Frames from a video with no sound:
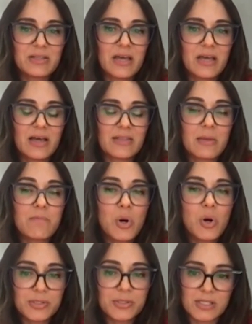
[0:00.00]
the
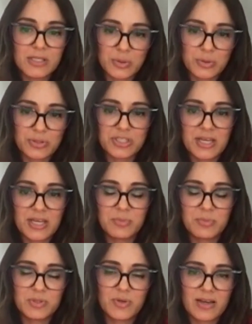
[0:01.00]
most associated
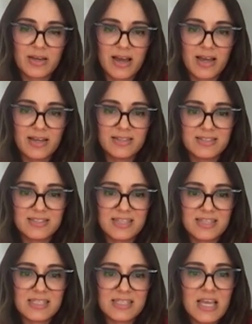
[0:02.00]
with dry eye
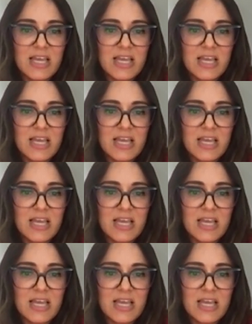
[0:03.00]
disease.